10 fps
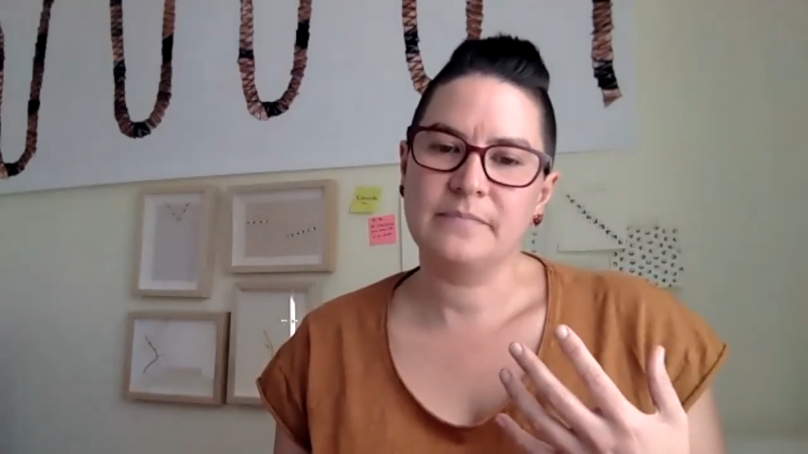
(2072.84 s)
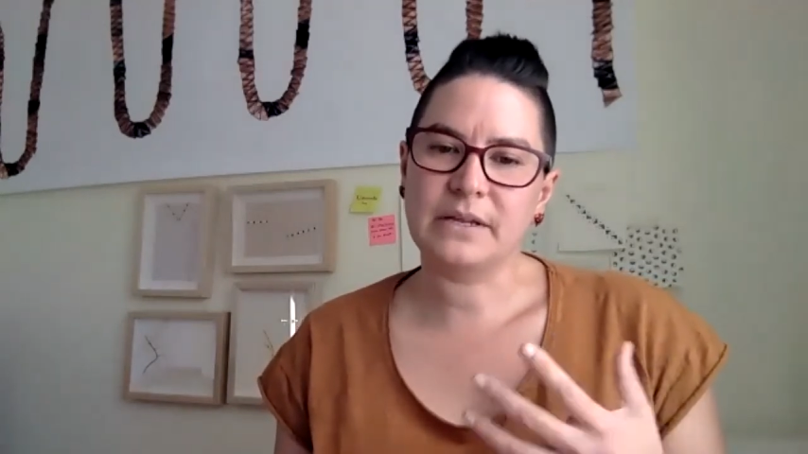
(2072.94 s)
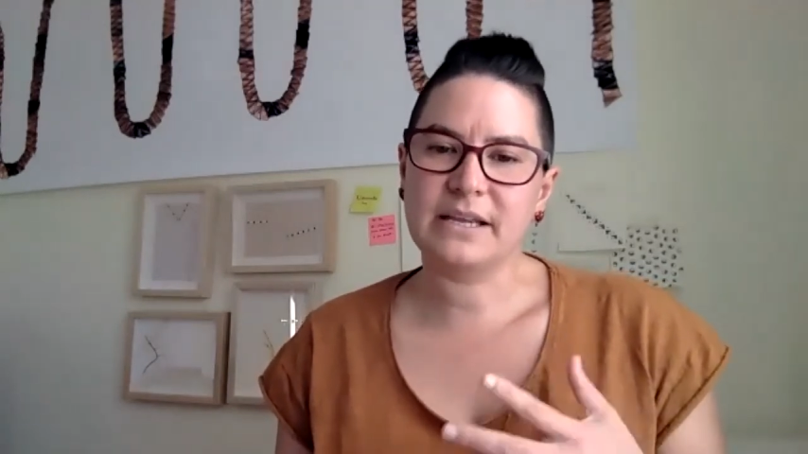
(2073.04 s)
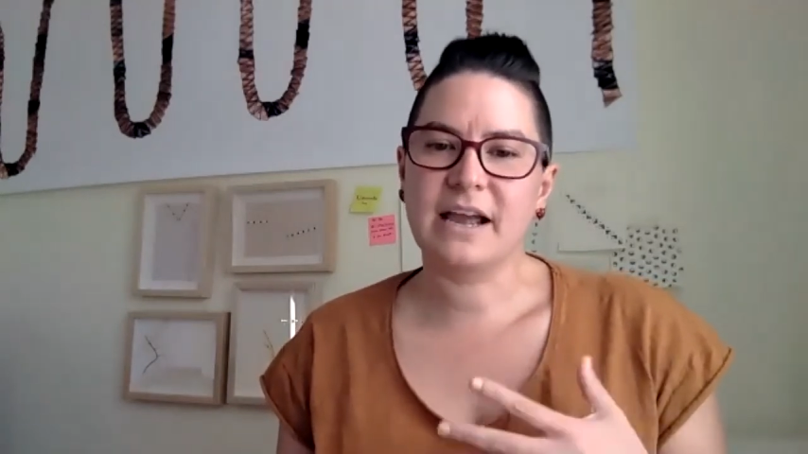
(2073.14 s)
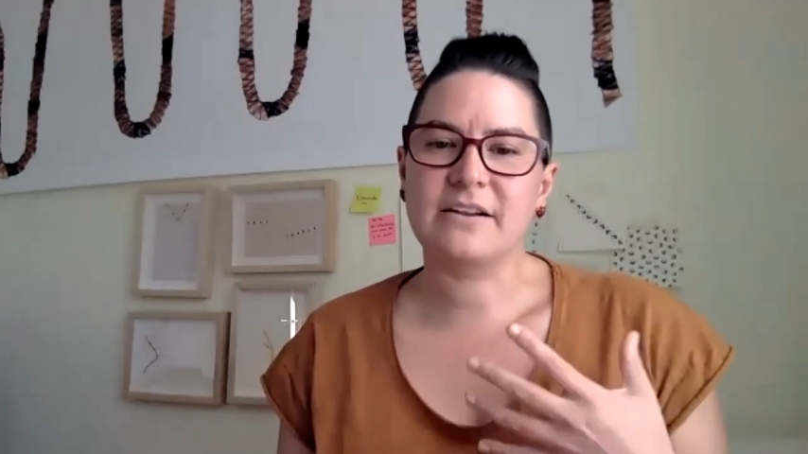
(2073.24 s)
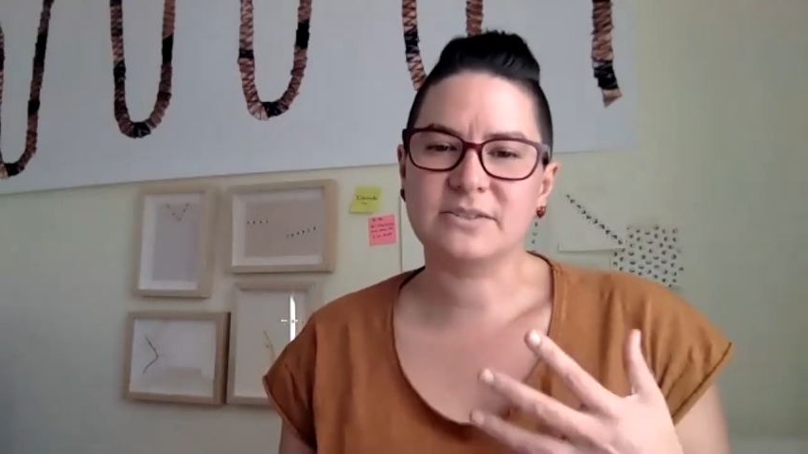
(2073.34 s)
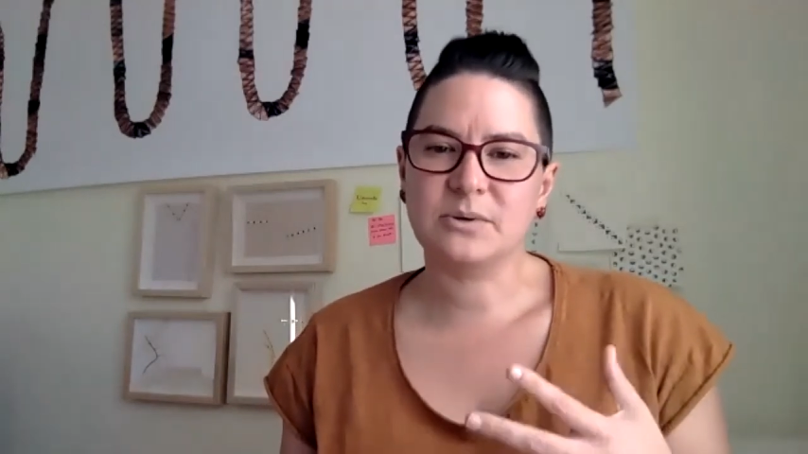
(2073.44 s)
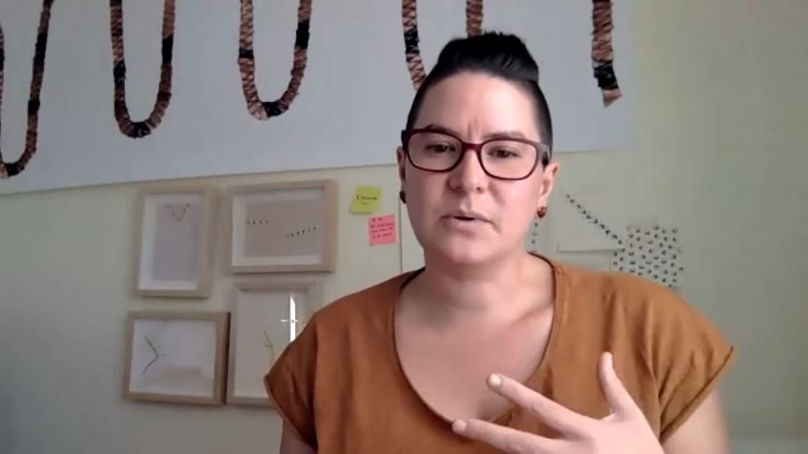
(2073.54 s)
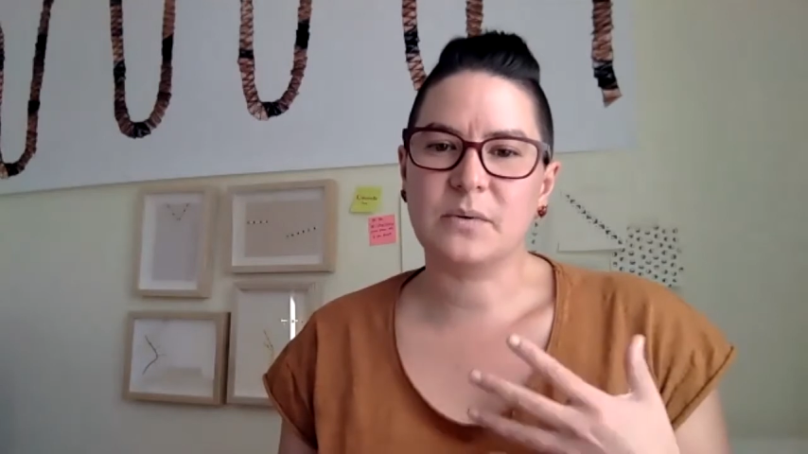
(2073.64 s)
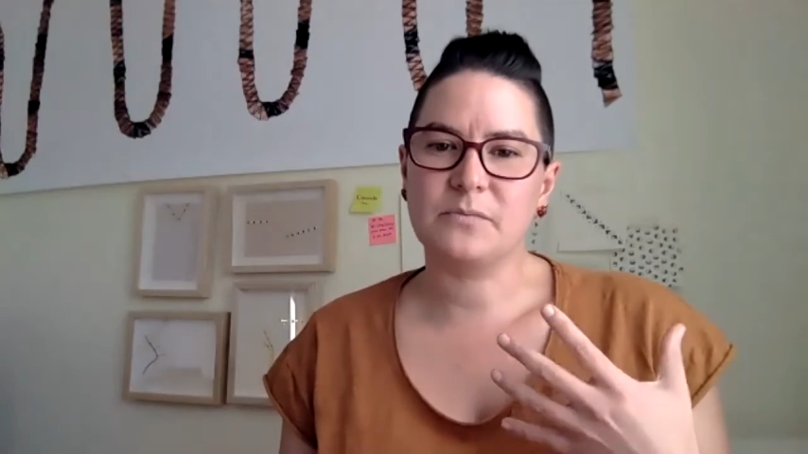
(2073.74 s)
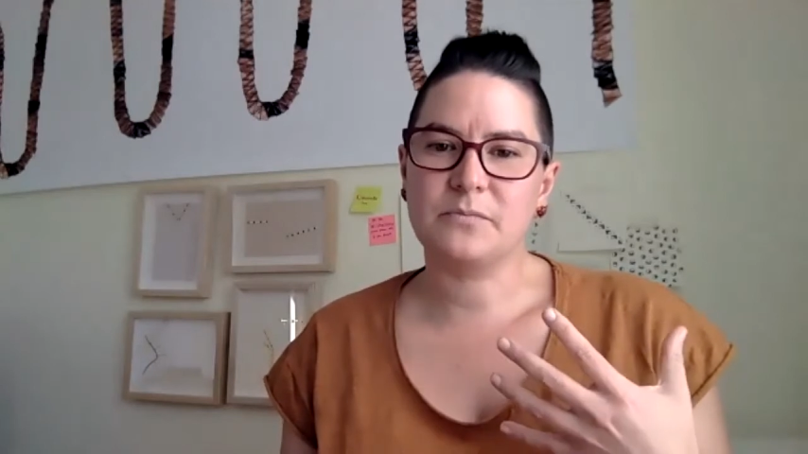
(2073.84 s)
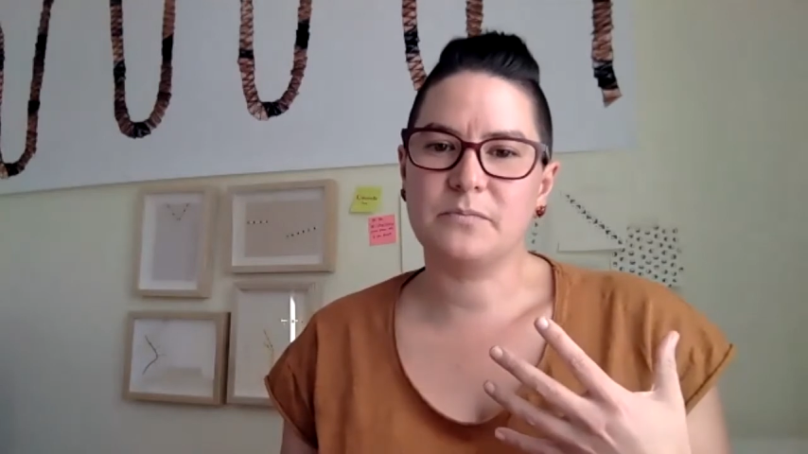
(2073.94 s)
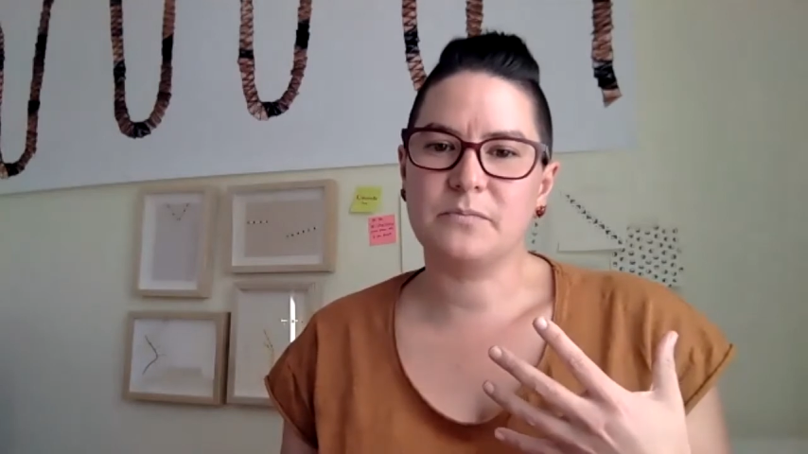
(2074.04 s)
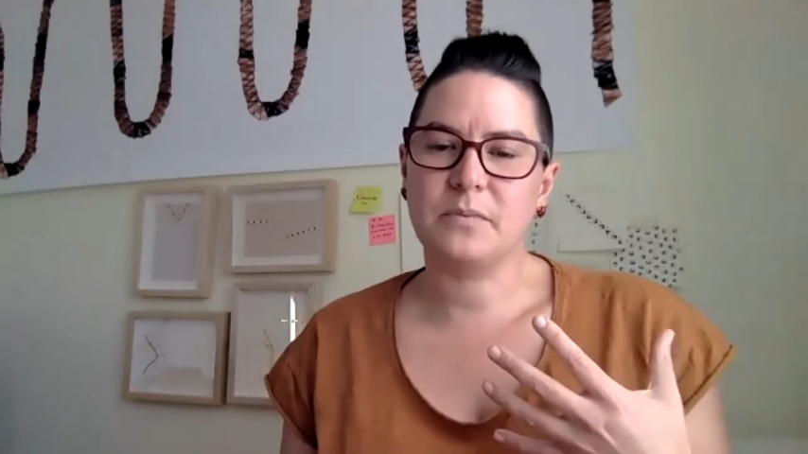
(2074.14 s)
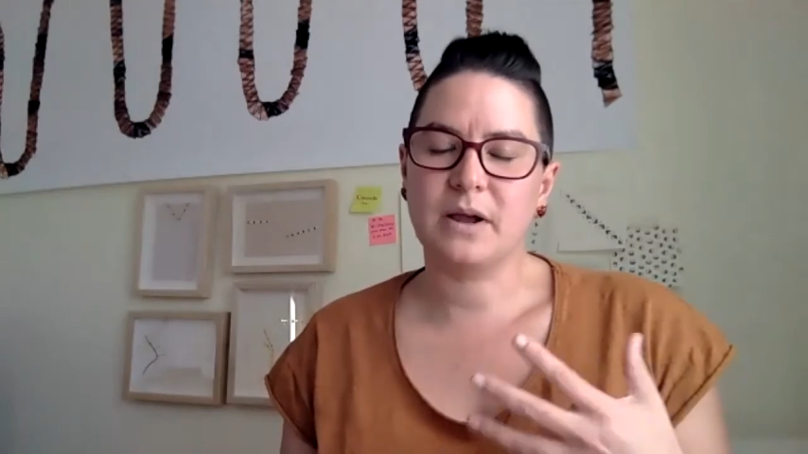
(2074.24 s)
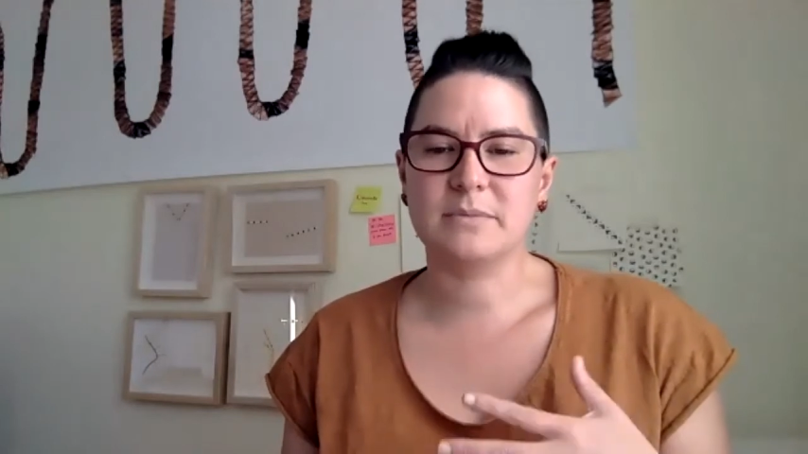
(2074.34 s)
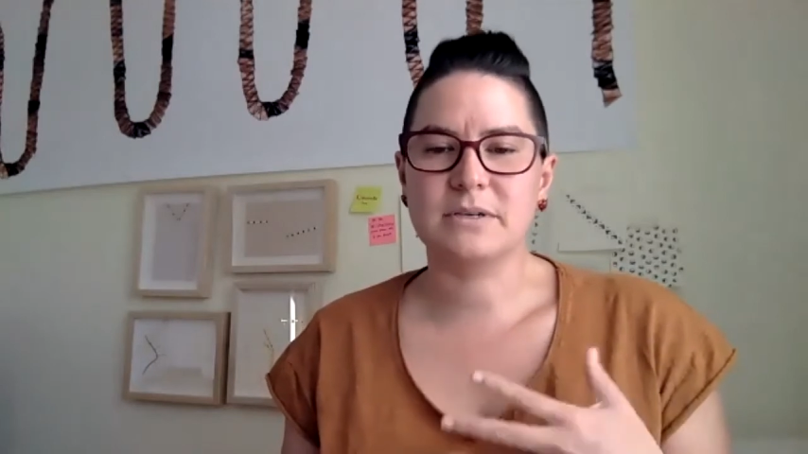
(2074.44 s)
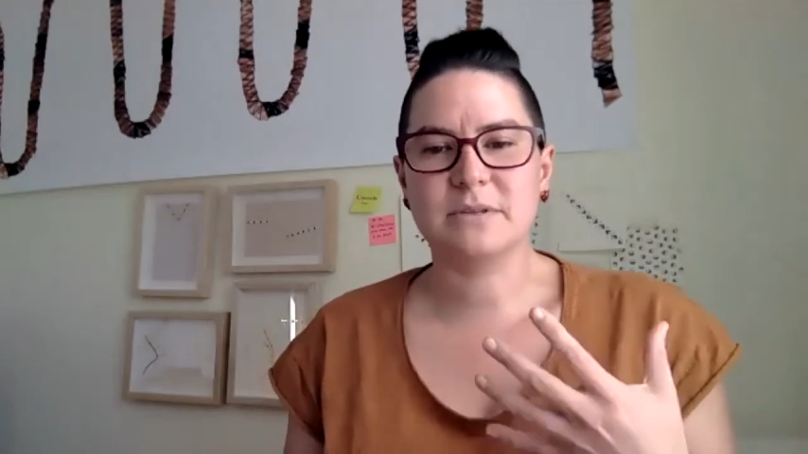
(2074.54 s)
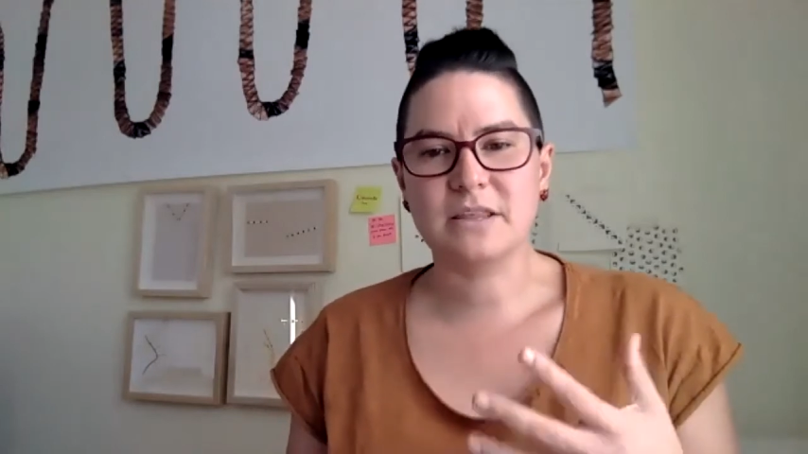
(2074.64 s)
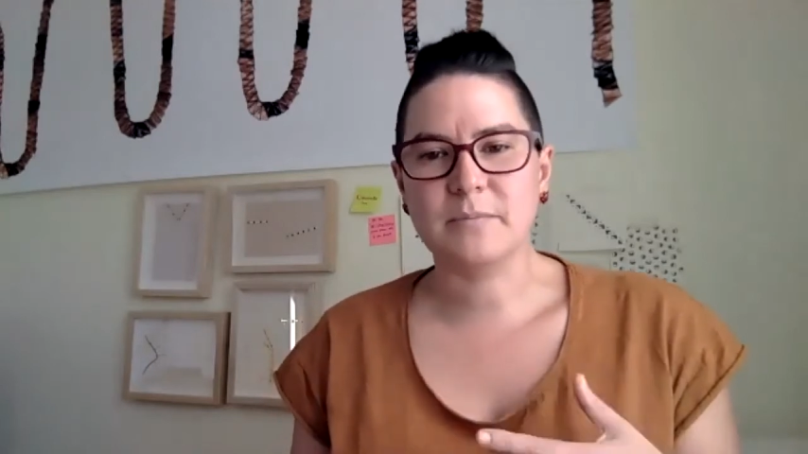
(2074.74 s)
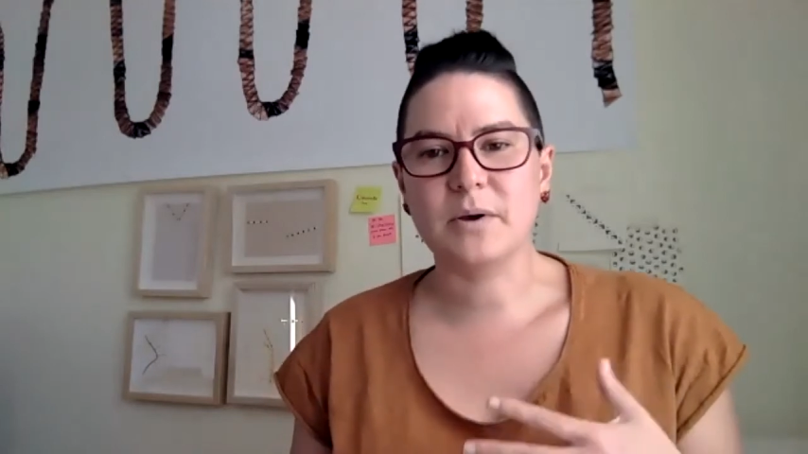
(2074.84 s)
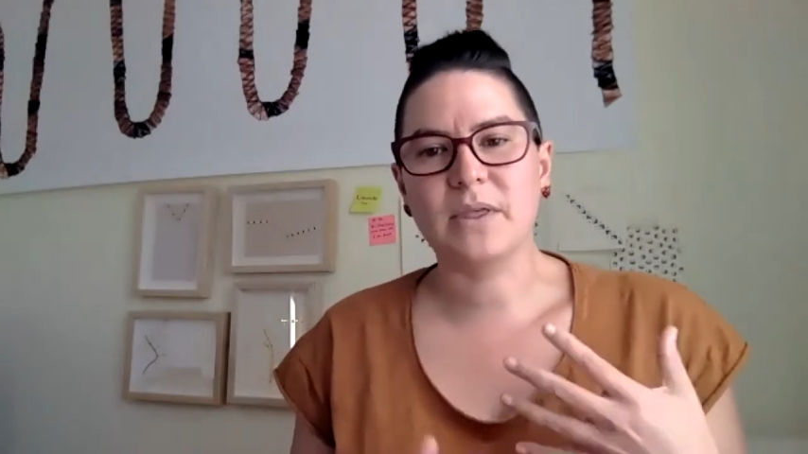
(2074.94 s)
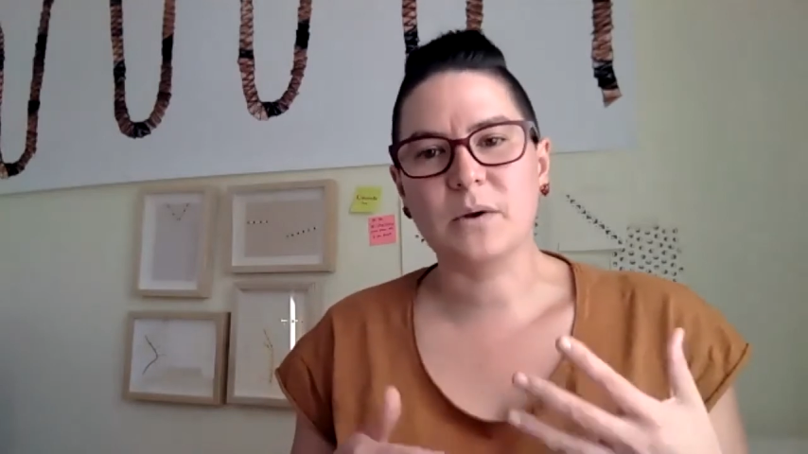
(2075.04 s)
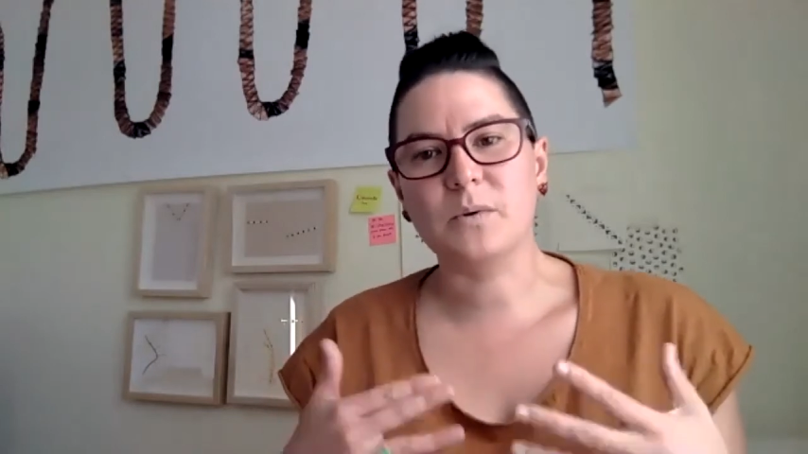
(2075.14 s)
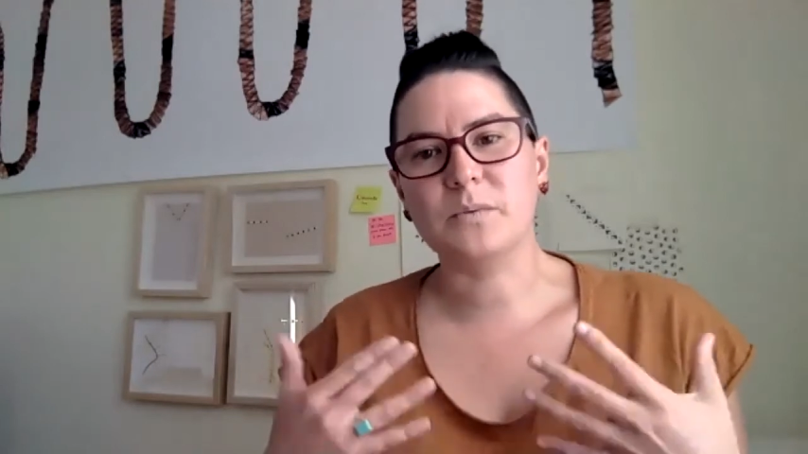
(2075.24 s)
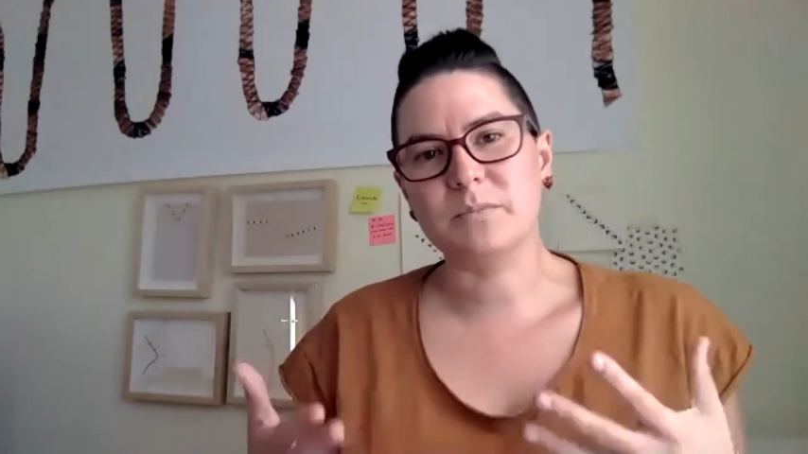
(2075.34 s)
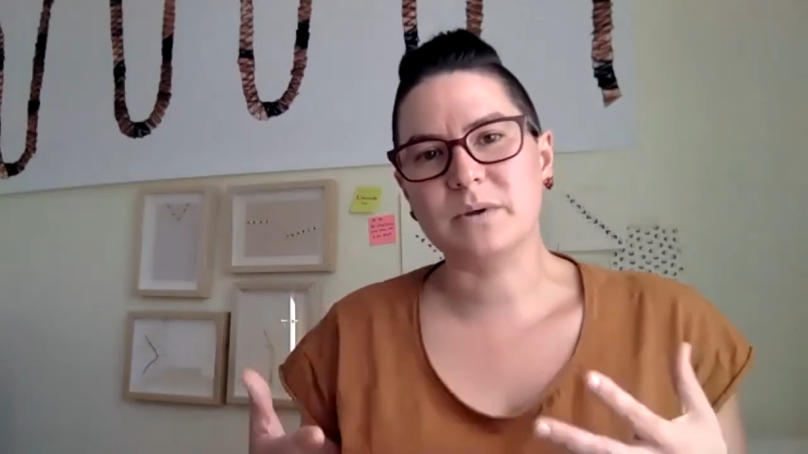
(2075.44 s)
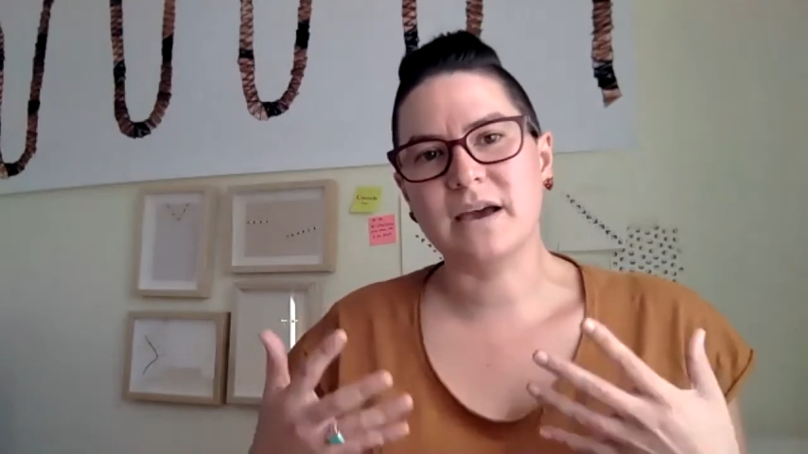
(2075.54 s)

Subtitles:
it also kind of makes me think about like what would be